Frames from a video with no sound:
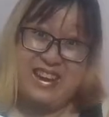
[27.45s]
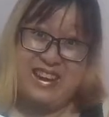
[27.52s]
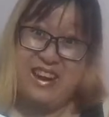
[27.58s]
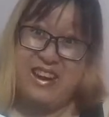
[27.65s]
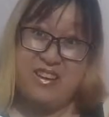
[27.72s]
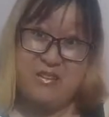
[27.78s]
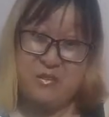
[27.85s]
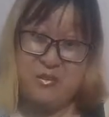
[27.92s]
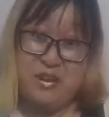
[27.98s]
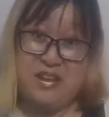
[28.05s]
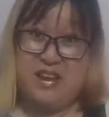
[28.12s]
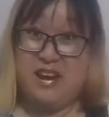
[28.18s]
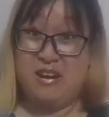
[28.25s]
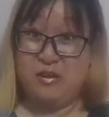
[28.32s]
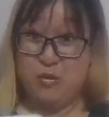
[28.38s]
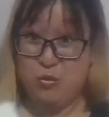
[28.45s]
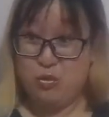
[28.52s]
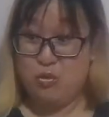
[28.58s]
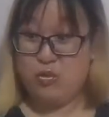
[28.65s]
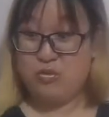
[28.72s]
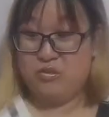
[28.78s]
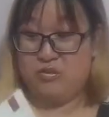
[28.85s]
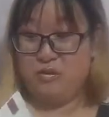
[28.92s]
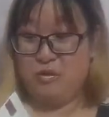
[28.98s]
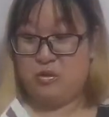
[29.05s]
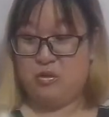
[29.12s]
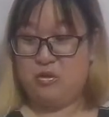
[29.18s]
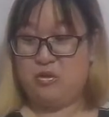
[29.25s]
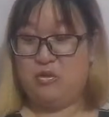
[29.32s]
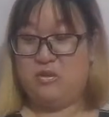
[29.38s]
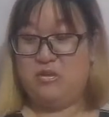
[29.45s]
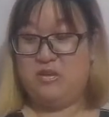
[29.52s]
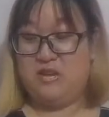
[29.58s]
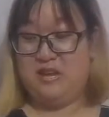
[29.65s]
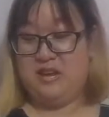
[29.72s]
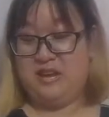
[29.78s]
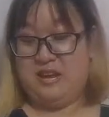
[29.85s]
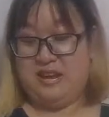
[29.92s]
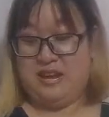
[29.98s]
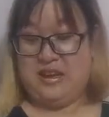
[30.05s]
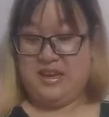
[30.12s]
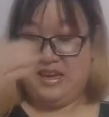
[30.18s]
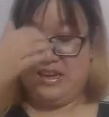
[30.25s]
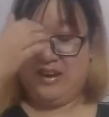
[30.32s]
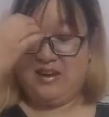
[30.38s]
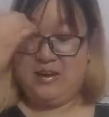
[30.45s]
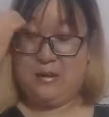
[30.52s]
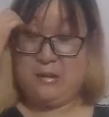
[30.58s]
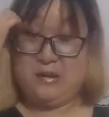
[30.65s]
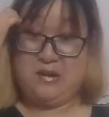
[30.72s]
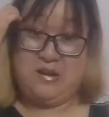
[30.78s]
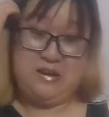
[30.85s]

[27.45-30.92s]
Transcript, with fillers: can't read Hangul, so yeah.